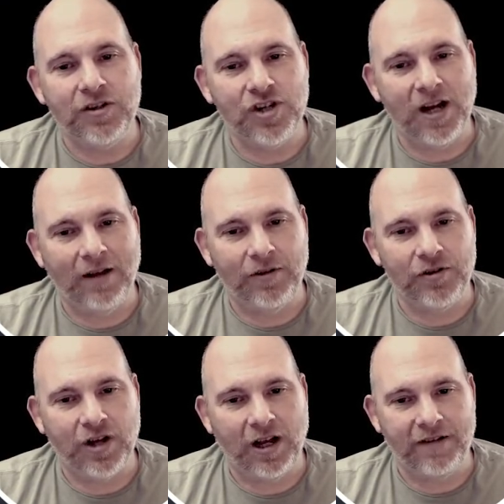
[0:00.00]
a
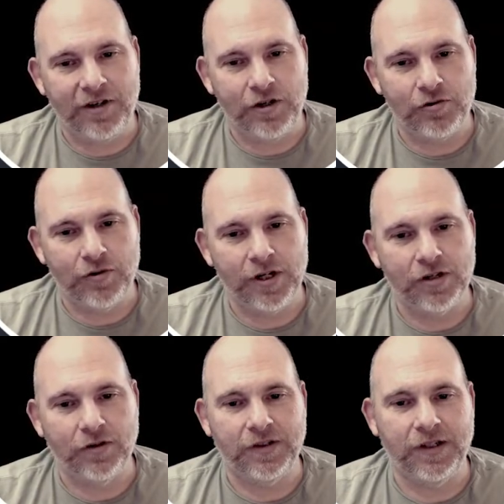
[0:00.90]
challenge kind of in your
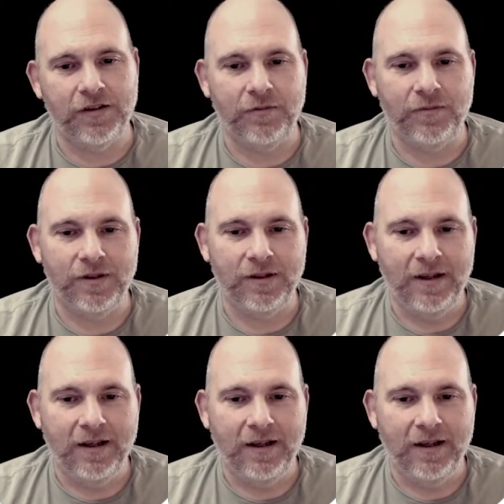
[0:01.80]
traditional systems.